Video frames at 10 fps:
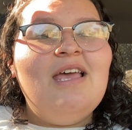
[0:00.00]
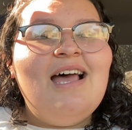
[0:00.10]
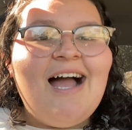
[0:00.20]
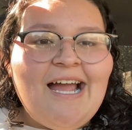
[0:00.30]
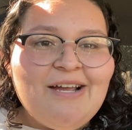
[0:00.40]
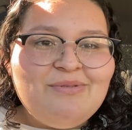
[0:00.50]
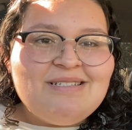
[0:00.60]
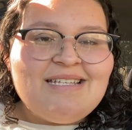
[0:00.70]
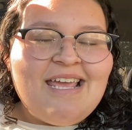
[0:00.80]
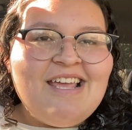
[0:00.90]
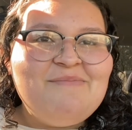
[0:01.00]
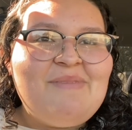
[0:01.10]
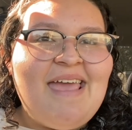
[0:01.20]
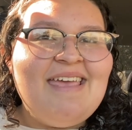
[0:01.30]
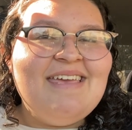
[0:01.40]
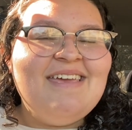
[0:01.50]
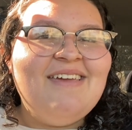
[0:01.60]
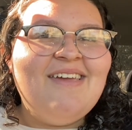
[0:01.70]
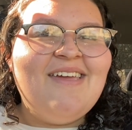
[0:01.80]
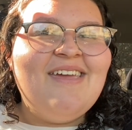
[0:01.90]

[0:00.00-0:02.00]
I would say pay it